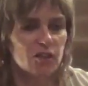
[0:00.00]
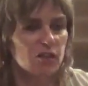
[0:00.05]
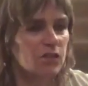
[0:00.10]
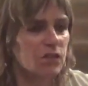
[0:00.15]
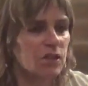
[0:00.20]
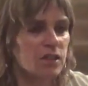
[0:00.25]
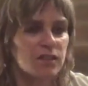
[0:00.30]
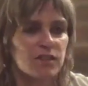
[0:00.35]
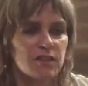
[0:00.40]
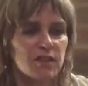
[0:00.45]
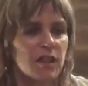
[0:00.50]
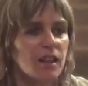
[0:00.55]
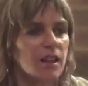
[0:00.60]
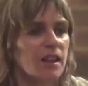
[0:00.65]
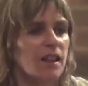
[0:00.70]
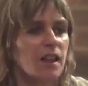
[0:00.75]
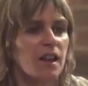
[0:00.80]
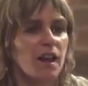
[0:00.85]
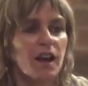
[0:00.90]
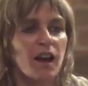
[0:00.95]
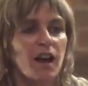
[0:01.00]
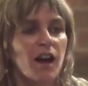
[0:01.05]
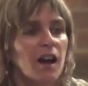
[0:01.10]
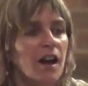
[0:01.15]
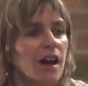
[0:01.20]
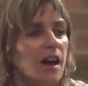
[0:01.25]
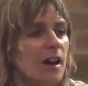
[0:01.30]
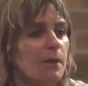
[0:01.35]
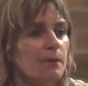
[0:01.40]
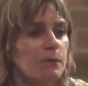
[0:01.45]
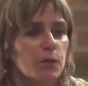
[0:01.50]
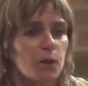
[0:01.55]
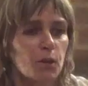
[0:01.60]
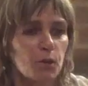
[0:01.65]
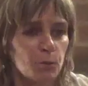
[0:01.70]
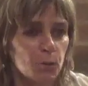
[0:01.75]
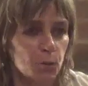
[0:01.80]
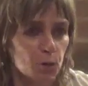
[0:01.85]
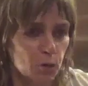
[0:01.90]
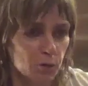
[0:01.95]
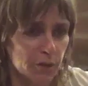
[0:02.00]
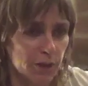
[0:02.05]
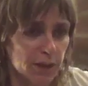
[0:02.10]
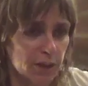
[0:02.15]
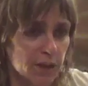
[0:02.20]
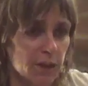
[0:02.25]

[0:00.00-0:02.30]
you just say, I am not moving.